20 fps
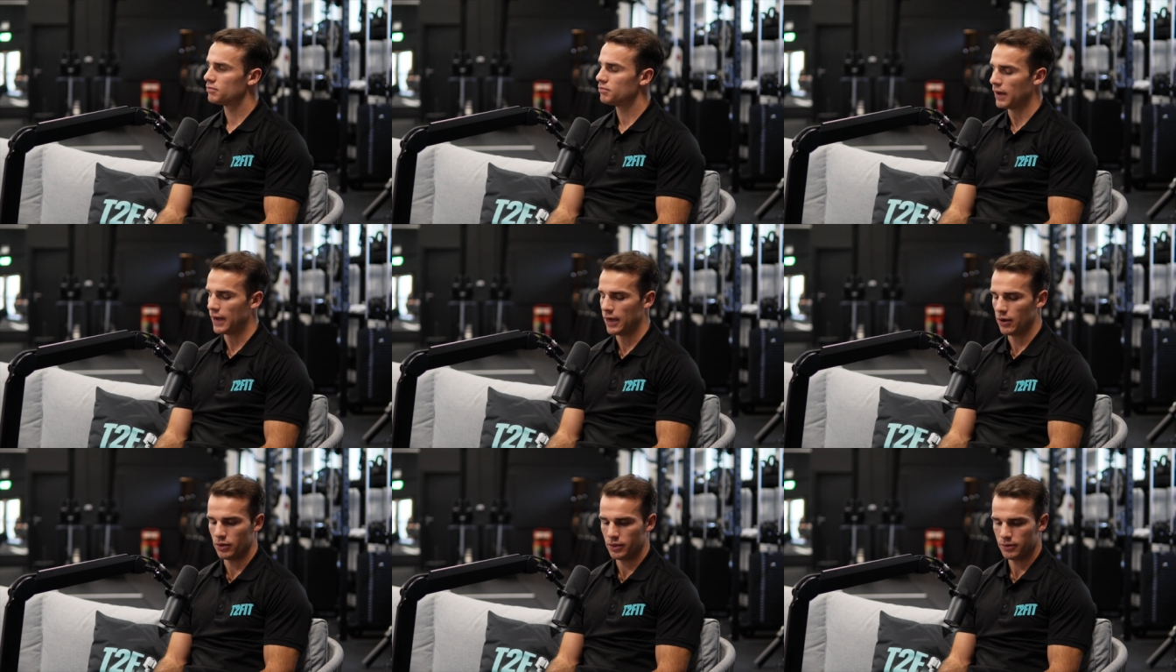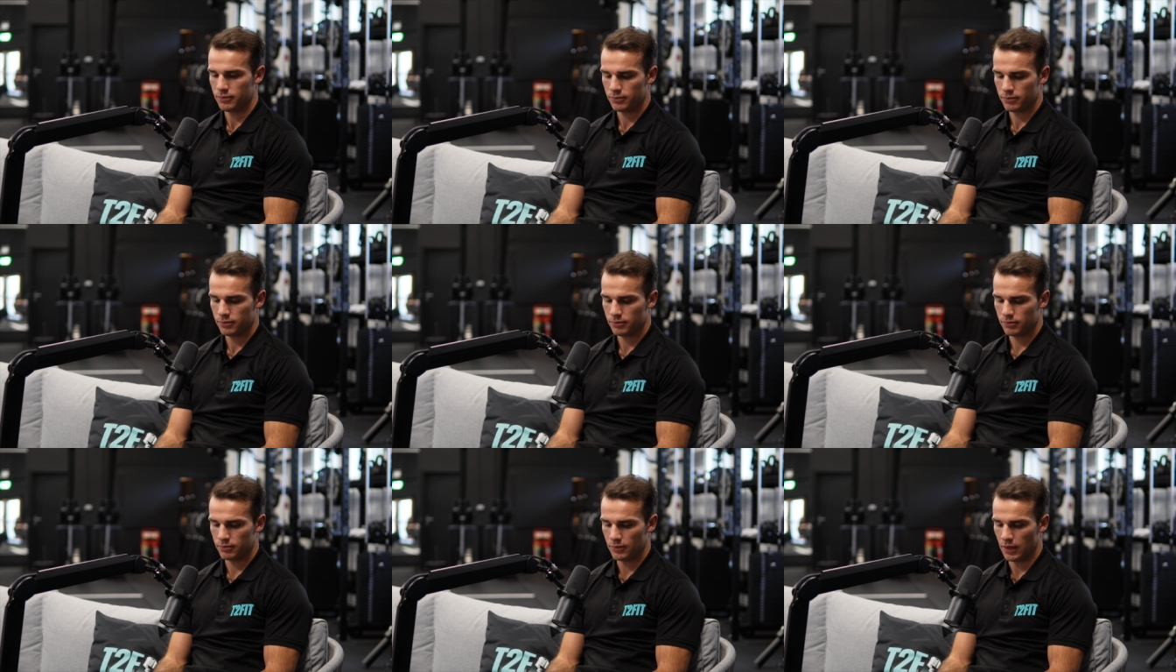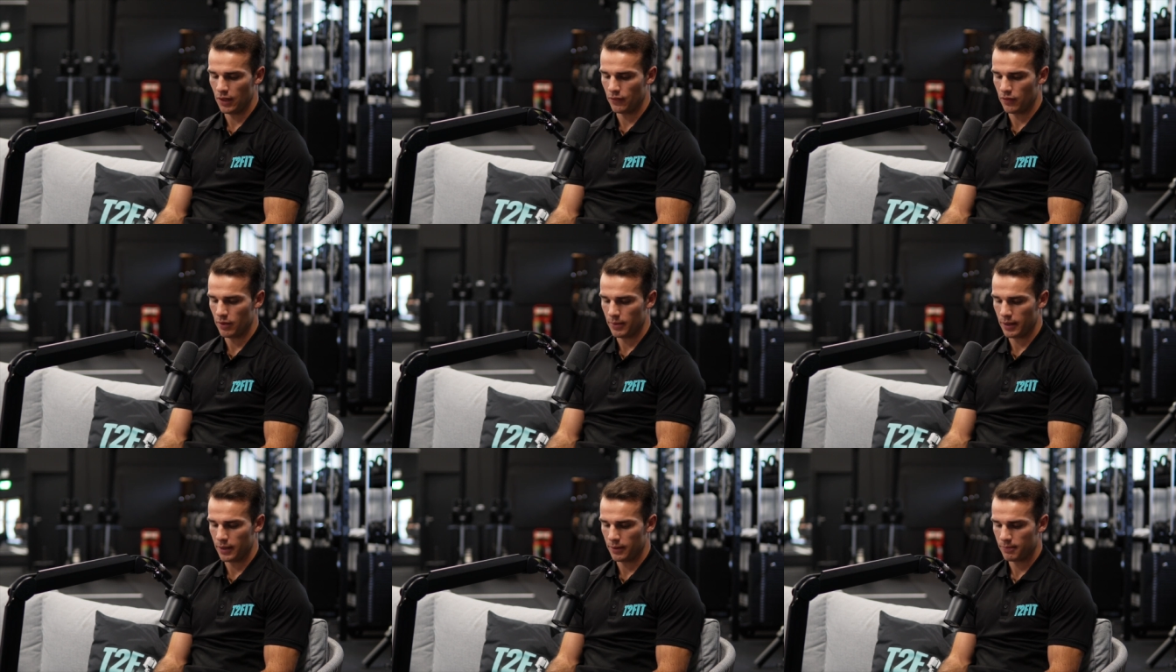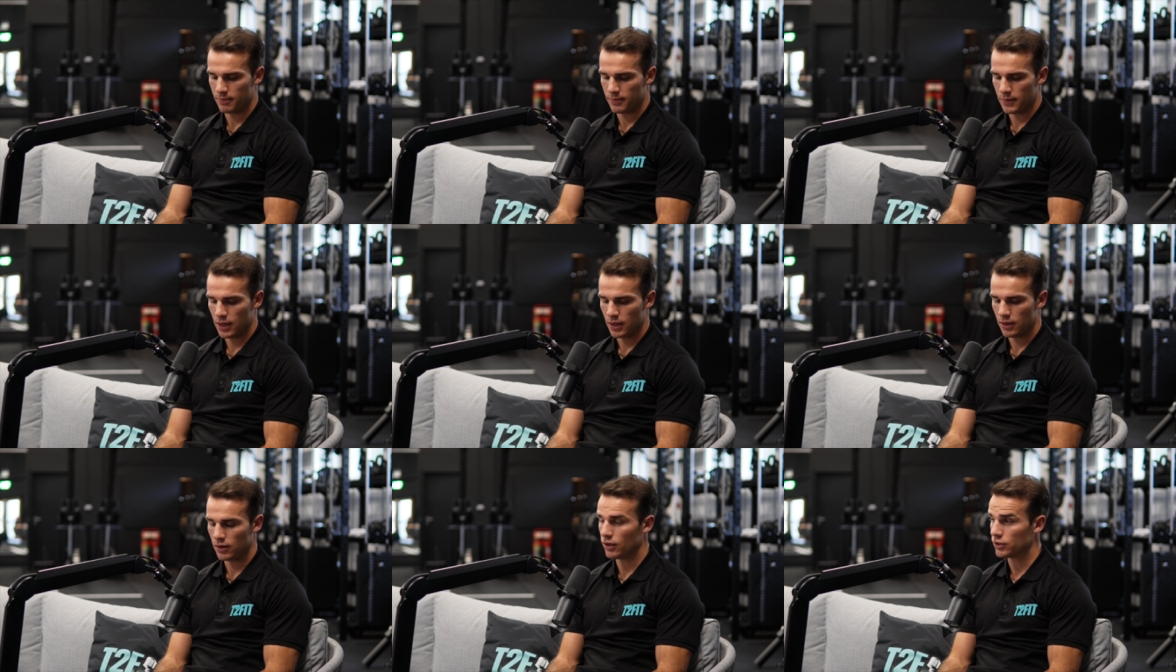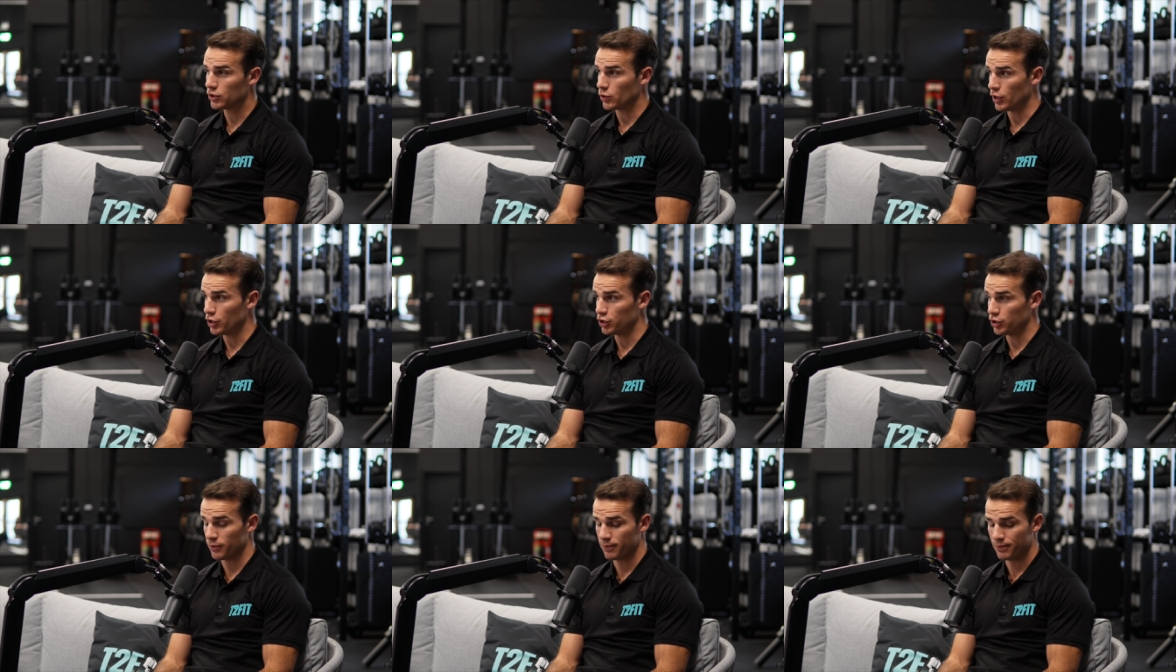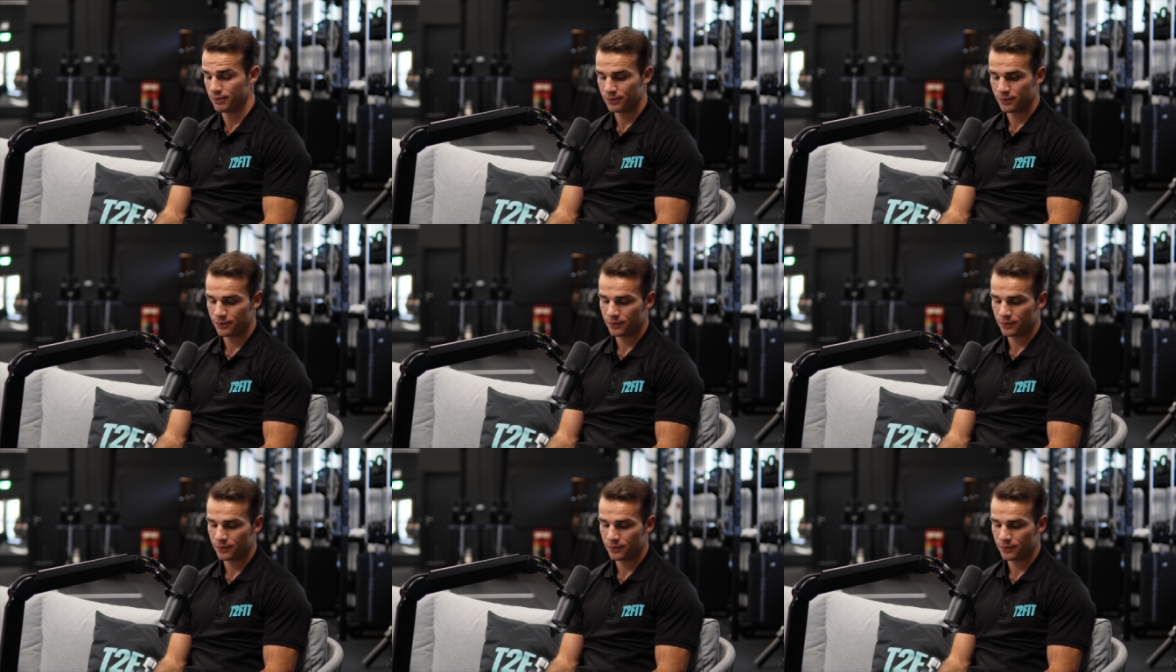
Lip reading: Power. Love it, mate. Last question.